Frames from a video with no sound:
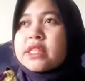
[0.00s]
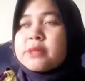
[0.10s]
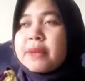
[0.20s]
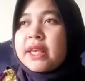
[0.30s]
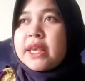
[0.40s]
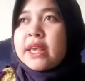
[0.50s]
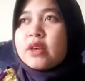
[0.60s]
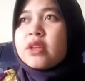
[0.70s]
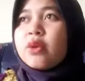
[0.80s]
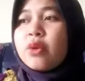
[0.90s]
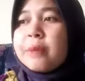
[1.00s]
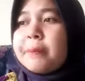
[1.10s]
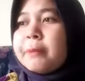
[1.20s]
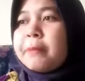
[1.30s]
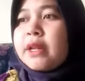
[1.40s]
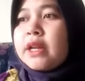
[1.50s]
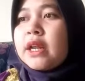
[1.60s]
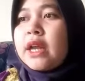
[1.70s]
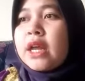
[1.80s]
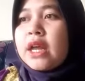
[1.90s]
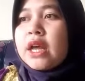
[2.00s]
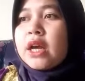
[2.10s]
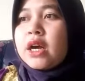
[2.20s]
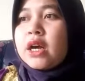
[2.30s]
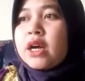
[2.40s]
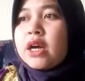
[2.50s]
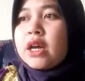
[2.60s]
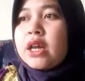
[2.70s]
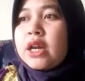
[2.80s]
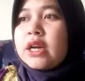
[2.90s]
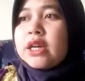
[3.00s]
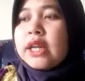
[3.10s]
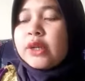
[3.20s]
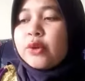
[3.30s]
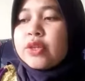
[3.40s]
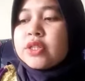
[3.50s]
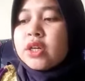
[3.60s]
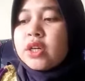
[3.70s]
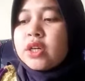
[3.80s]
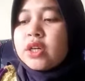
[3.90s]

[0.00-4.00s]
speaking, the way people learn language